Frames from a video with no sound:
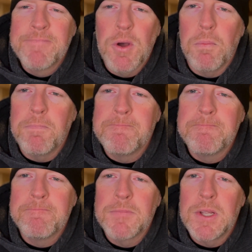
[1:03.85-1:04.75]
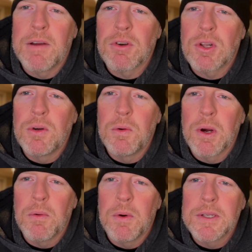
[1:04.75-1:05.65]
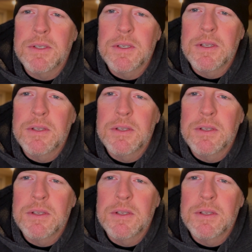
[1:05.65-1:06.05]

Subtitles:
Nope, didn't have a clue where it was.